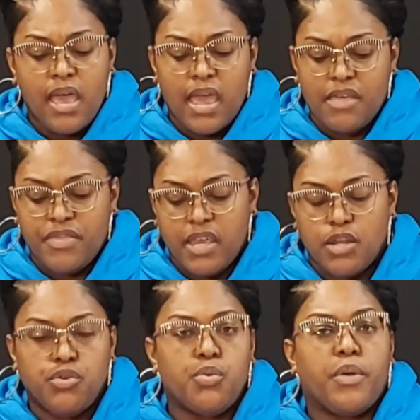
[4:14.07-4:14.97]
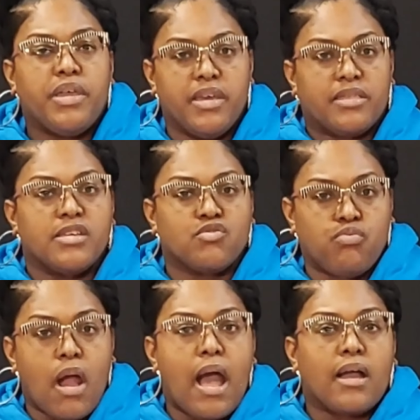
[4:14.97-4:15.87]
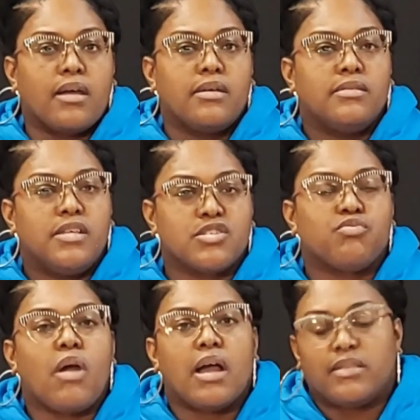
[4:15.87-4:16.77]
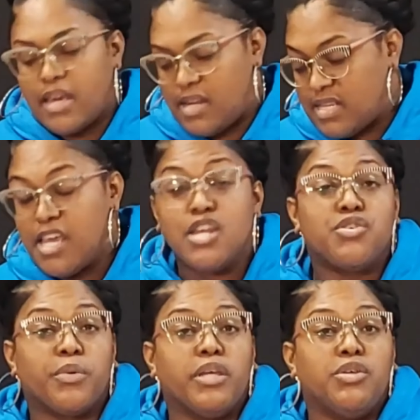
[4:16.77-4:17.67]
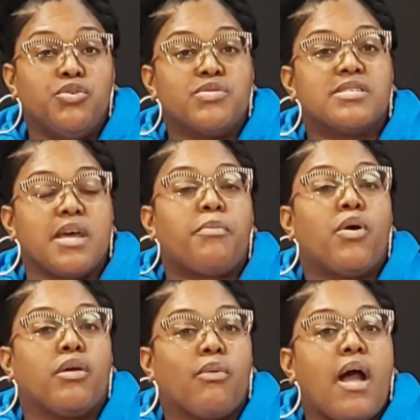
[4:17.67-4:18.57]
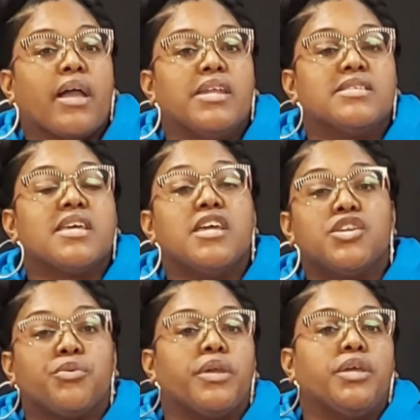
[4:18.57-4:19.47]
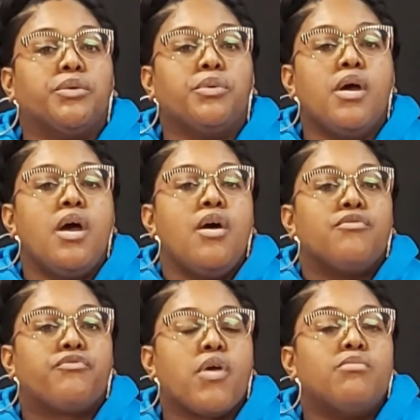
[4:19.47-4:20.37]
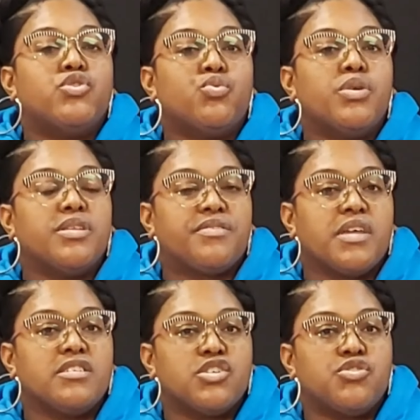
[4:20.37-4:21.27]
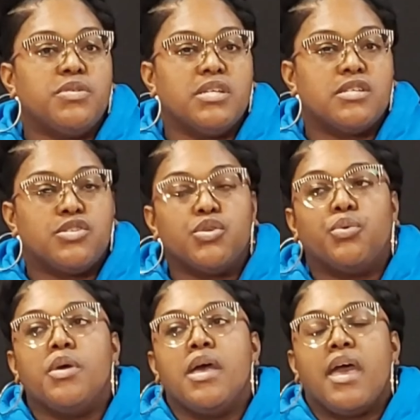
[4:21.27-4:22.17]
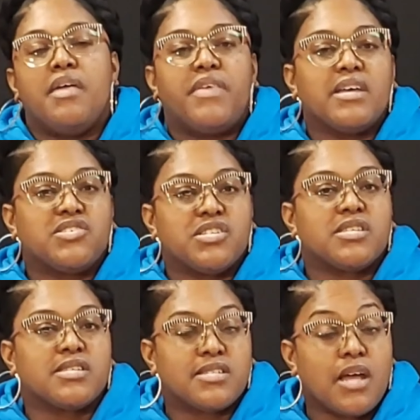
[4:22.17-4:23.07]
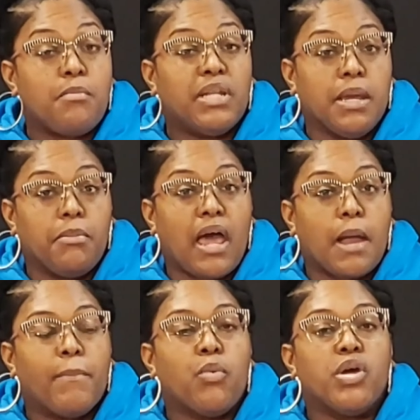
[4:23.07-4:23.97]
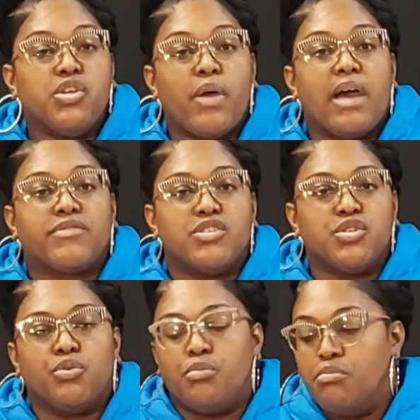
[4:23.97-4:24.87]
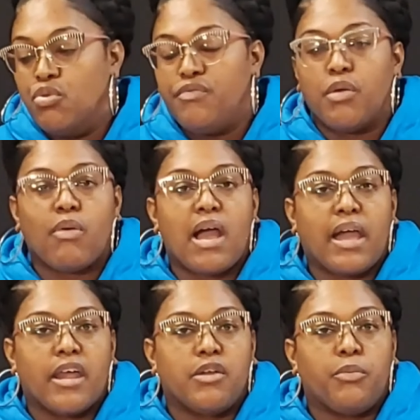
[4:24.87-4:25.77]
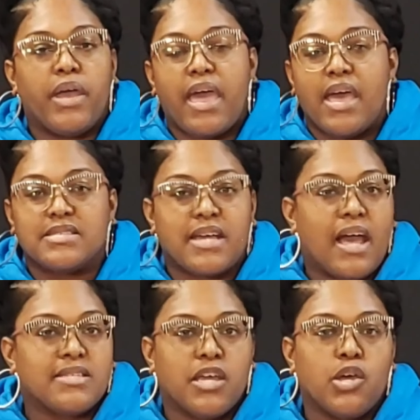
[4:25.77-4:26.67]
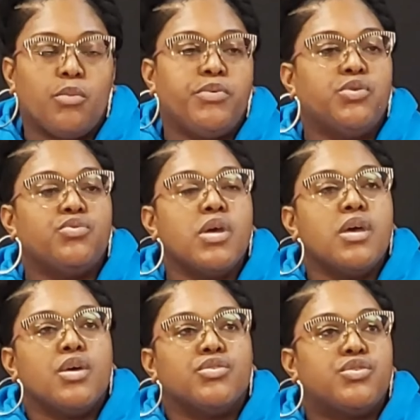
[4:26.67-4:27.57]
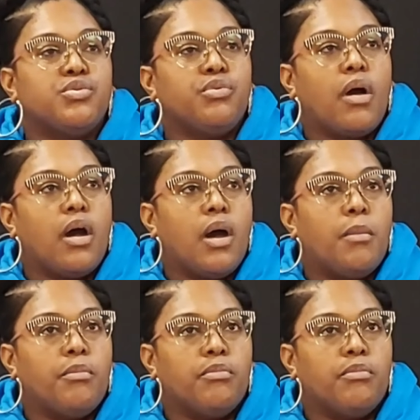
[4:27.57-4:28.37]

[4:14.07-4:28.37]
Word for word: And then you get this rock, this rock that is hindering you. You step on a rock and it's hindering you from doing the things that you need to do. And that's just a stumbling block. But what do you have to do? Move the rock out of the way, ask God to help you to, um,